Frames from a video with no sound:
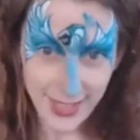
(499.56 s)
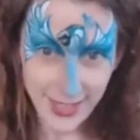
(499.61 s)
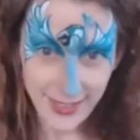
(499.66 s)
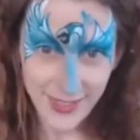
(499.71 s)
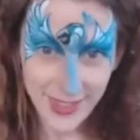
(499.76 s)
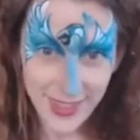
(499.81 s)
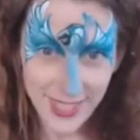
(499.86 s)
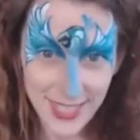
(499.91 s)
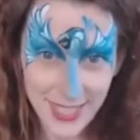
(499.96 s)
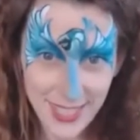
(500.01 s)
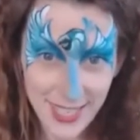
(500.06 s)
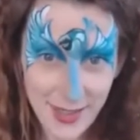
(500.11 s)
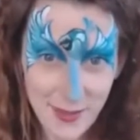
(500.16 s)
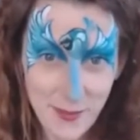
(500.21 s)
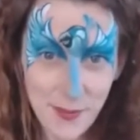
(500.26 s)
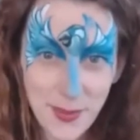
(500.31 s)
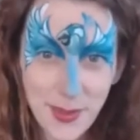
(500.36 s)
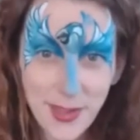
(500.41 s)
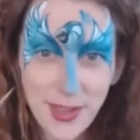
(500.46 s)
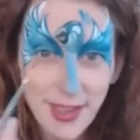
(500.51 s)
lightly with the
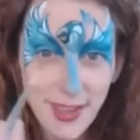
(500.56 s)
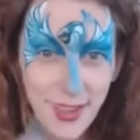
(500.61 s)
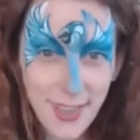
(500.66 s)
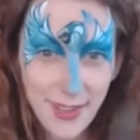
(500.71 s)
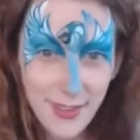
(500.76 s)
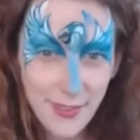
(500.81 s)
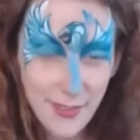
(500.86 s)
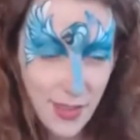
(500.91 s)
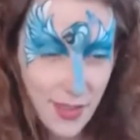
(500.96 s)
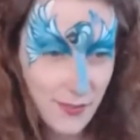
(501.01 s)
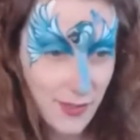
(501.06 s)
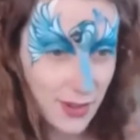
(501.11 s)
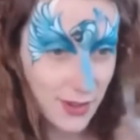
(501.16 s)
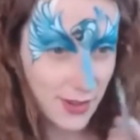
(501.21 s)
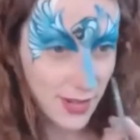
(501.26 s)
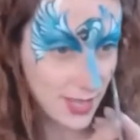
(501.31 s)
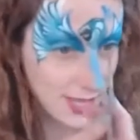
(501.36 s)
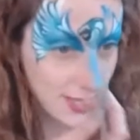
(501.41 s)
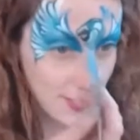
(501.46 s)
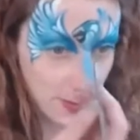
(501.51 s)
tip of a
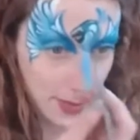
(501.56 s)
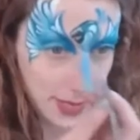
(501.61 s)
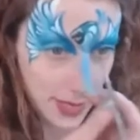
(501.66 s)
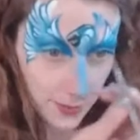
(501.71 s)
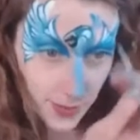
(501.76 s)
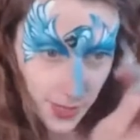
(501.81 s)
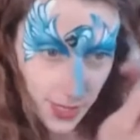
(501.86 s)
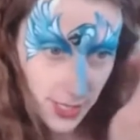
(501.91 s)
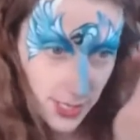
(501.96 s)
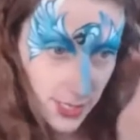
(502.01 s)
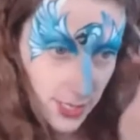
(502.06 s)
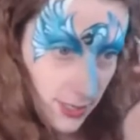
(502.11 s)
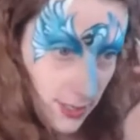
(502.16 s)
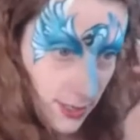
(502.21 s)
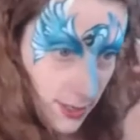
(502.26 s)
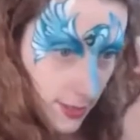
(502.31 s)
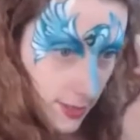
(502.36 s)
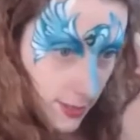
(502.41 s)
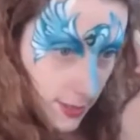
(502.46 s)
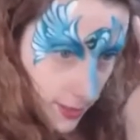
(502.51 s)
very thin
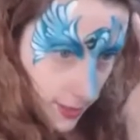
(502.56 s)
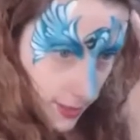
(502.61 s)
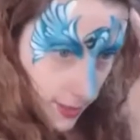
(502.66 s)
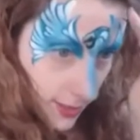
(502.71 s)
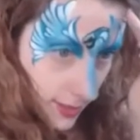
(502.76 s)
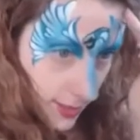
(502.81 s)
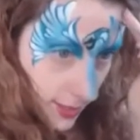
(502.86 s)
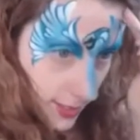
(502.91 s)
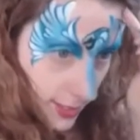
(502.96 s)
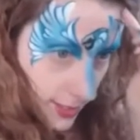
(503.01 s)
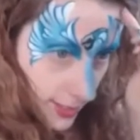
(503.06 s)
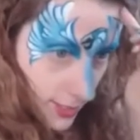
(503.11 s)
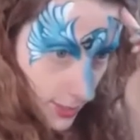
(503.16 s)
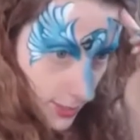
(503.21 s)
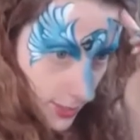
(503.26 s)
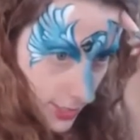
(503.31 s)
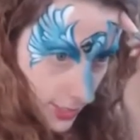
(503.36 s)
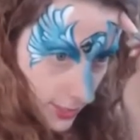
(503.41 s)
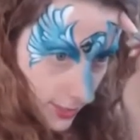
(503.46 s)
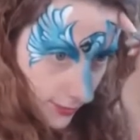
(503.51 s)
paintbrush. I'm going
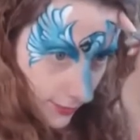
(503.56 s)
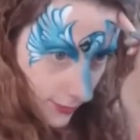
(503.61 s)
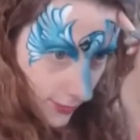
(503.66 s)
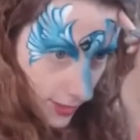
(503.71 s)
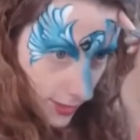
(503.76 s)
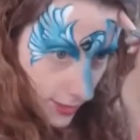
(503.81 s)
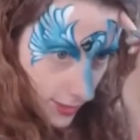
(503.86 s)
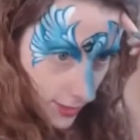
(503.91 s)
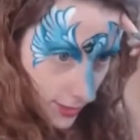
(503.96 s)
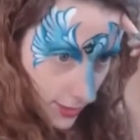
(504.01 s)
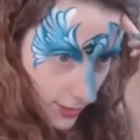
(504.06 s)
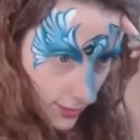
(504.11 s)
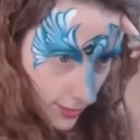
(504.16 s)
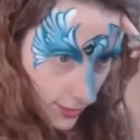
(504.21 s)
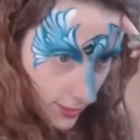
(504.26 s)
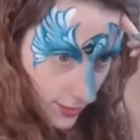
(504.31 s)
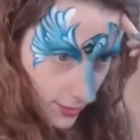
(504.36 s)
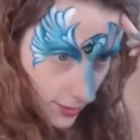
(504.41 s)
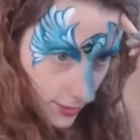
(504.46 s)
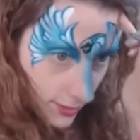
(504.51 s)
to trace the
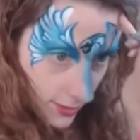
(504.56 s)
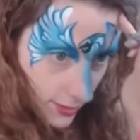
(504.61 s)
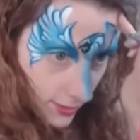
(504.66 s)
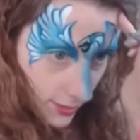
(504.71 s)
feathers.